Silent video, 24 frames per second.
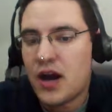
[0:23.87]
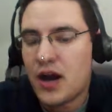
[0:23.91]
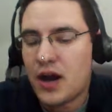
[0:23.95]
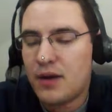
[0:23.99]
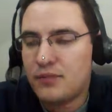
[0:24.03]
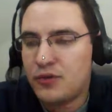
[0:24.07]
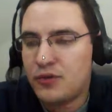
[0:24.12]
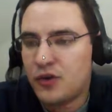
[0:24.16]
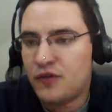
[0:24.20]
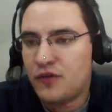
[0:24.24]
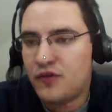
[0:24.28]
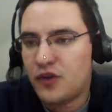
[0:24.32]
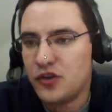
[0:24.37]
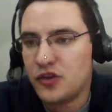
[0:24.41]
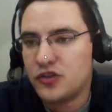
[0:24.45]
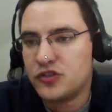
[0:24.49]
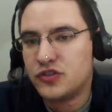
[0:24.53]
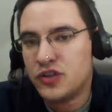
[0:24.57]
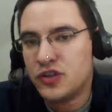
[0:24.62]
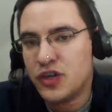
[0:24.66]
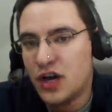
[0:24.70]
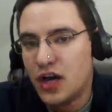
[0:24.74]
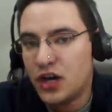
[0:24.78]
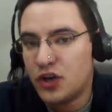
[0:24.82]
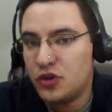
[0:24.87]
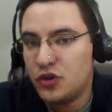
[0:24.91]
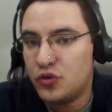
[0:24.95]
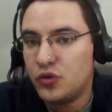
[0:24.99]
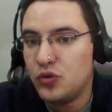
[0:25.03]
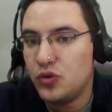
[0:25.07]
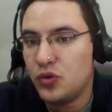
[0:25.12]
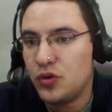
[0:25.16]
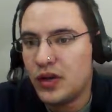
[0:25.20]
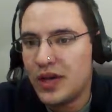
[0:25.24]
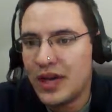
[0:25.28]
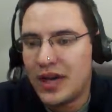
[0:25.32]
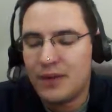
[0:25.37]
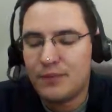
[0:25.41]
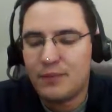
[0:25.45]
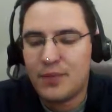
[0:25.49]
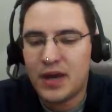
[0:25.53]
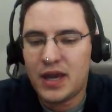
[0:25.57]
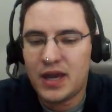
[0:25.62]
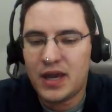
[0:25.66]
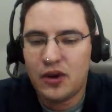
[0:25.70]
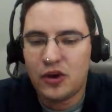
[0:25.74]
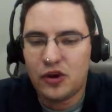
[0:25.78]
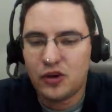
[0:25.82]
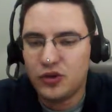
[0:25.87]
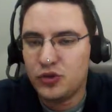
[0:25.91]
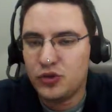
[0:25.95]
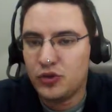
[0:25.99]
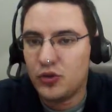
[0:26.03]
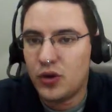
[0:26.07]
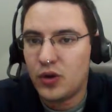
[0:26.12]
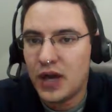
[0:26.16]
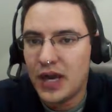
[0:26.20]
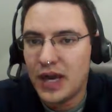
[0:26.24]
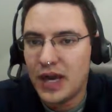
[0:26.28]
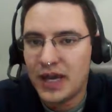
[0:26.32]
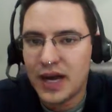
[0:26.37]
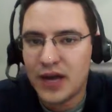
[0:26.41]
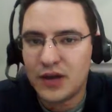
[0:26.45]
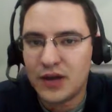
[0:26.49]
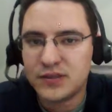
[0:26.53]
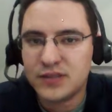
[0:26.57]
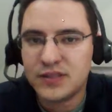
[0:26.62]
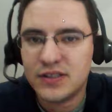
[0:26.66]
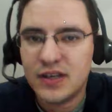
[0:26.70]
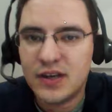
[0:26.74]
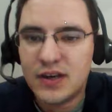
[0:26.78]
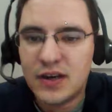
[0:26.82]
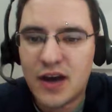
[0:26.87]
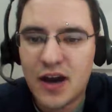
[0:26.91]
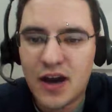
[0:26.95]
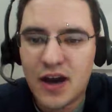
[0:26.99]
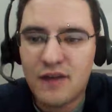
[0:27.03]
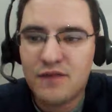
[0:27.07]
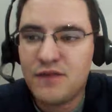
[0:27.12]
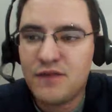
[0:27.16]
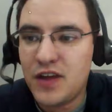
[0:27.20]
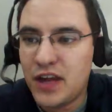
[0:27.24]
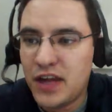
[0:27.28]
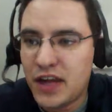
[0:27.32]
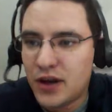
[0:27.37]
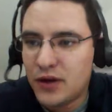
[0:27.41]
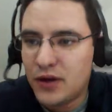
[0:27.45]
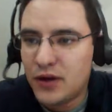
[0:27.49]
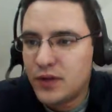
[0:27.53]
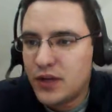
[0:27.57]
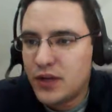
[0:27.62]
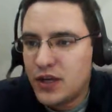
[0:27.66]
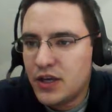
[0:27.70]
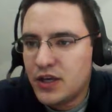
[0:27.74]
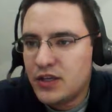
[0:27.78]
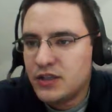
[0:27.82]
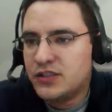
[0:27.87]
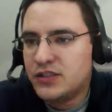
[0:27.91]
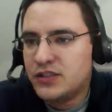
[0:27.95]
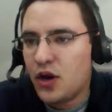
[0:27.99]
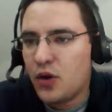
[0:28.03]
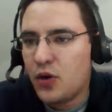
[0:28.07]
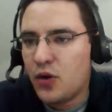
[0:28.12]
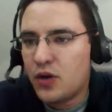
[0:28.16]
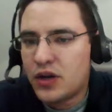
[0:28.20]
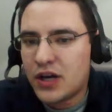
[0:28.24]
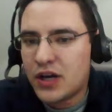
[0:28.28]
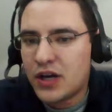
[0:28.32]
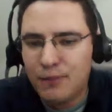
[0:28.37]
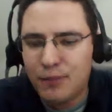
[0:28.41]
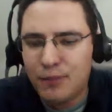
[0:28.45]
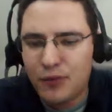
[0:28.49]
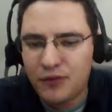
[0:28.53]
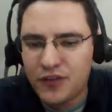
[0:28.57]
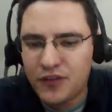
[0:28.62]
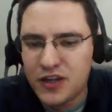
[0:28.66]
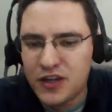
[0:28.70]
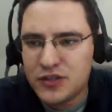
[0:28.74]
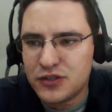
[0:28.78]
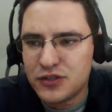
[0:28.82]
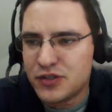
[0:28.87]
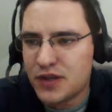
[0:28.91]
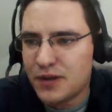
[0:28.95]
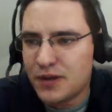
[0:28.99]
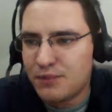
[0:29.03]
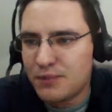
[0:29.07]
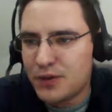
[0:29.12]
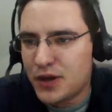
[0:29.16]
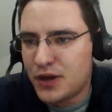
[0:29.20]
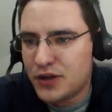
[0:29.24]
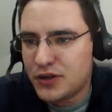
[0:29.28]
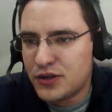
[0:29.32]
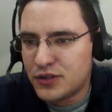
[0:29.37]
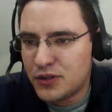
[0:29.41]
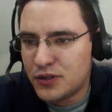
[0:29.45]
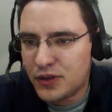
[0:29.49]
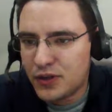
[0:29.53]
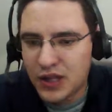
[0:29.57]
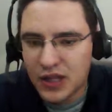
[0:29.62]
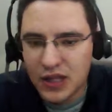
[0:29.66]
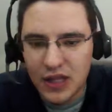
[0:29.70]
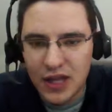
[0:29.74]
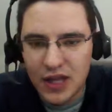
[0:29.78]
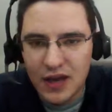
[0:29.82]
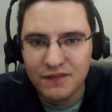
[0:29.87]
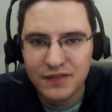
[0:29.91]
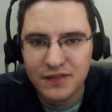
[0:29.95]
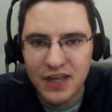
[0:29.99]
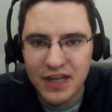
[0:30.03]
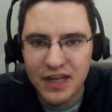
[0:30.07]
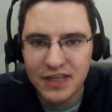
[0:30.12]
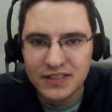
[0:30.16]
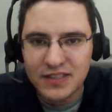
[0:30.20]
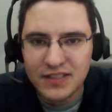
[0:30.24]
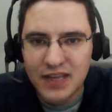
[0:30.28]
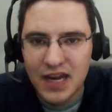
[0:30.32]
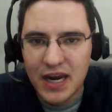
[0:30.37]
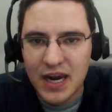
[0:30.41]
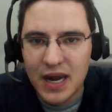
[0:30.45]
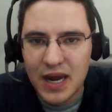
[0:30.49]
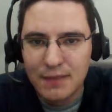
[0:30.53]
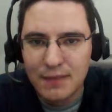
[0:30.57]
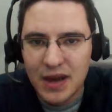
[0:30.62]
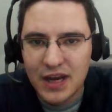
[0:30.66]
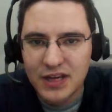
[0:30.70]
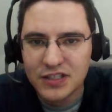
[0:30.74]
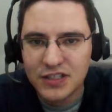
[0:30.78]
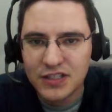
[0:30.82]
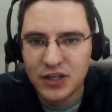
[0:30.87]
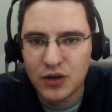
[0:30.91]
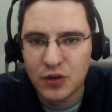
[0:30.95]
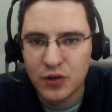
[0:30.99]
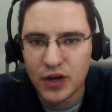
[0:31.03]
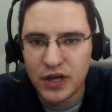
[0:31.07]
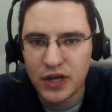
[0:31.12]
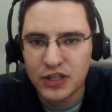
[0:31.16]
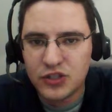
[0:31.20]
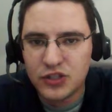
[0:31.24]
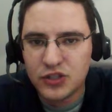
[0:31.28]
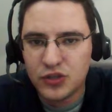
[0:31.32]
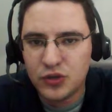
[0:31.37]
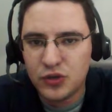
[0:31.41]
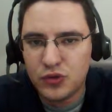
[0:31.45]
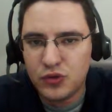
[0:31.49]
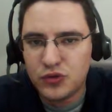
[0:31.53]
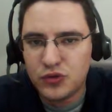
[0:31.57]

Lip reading: your first Google campaign or Google Hangouts video. So a couple features up here. So on the left hand side, I'm actually going to